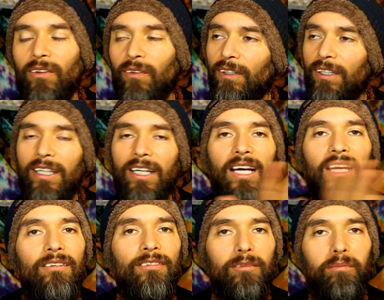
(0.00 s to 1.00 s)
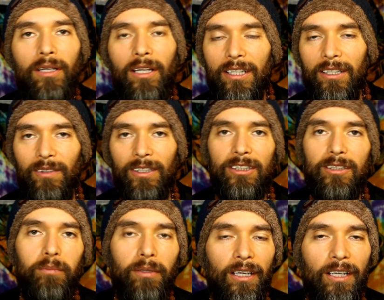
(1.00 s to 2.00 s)
whatever plot it wants to
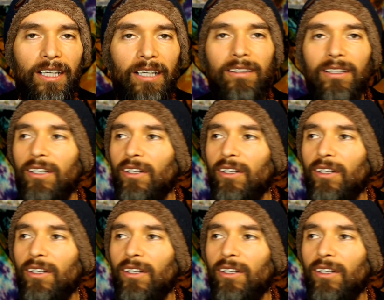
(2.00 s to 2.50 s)
plot out,